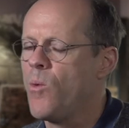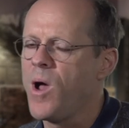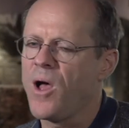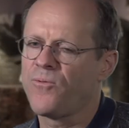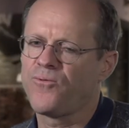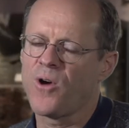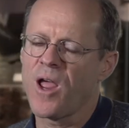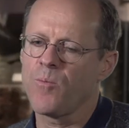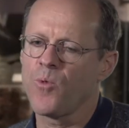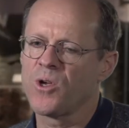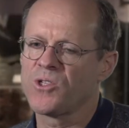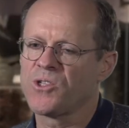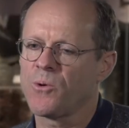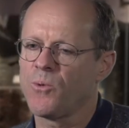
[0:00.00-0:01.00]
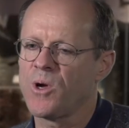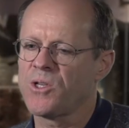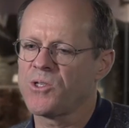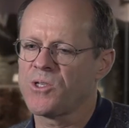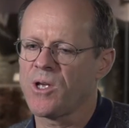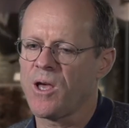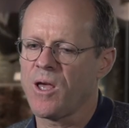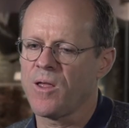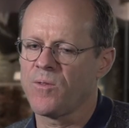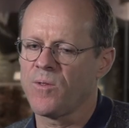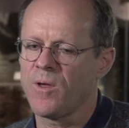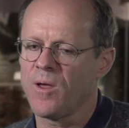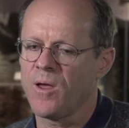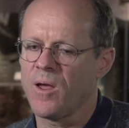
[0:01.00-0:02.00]
Well, Frame was there was
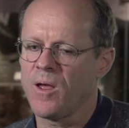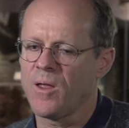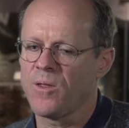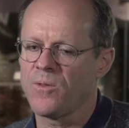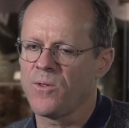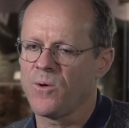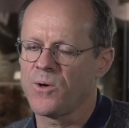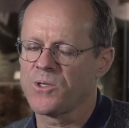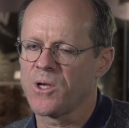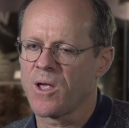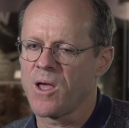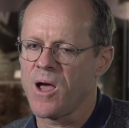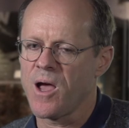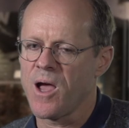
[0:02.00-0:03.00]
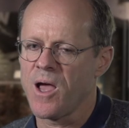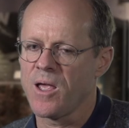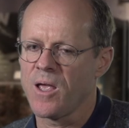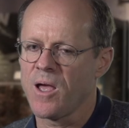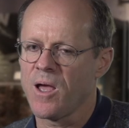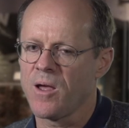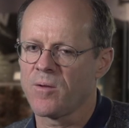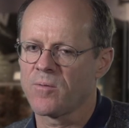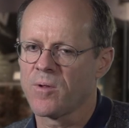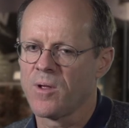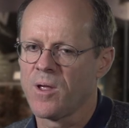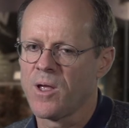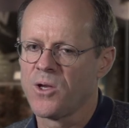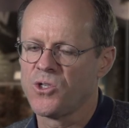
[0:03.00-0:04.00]
a guy,
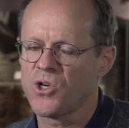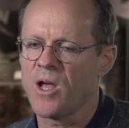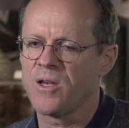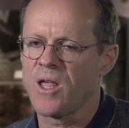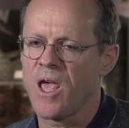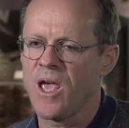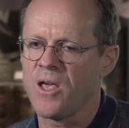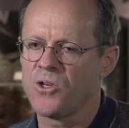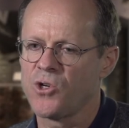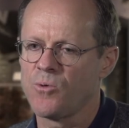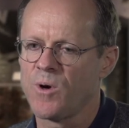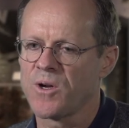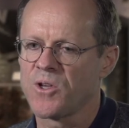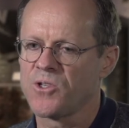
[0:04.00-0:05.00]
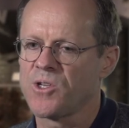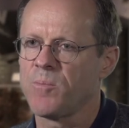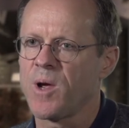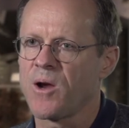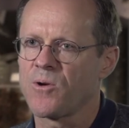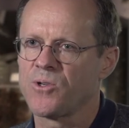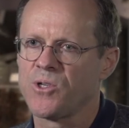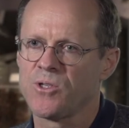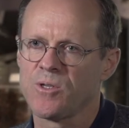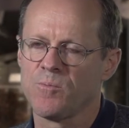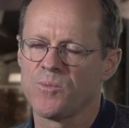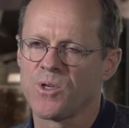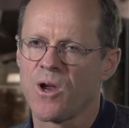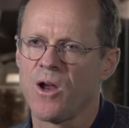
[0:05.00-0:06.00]
John Gage, who worked at Sun
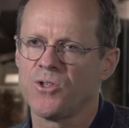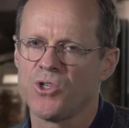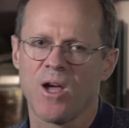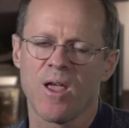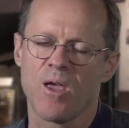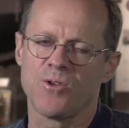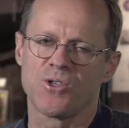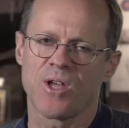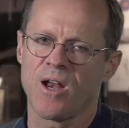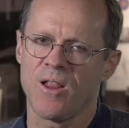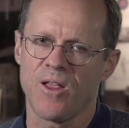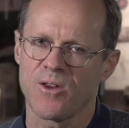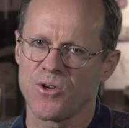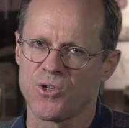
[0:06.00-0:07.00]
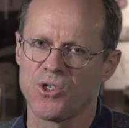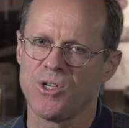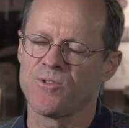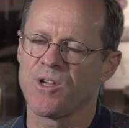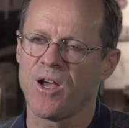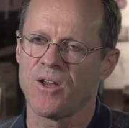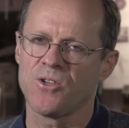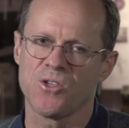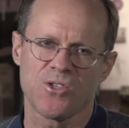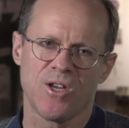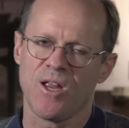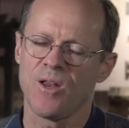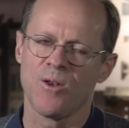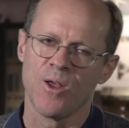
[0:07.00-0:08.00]
Microsystems. John Gage is kind of like their chief scientist,
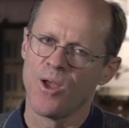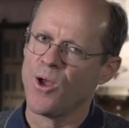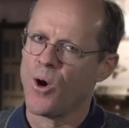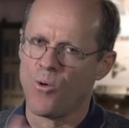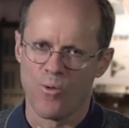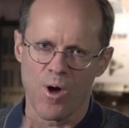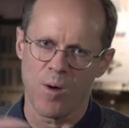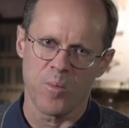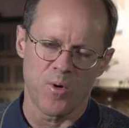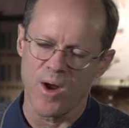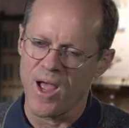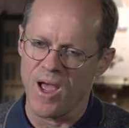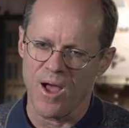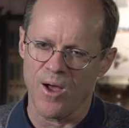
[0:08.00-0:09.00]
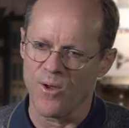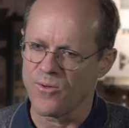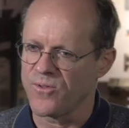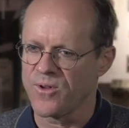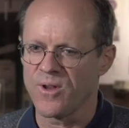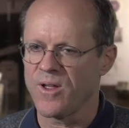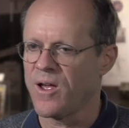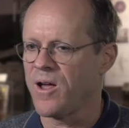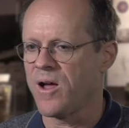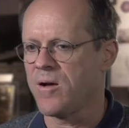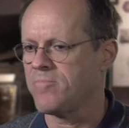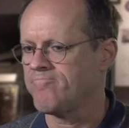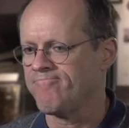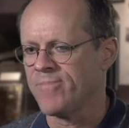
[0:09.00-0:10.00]
and he'd roam around
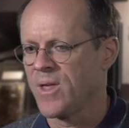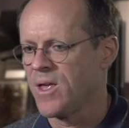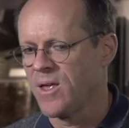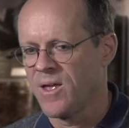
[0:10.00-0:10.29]
kind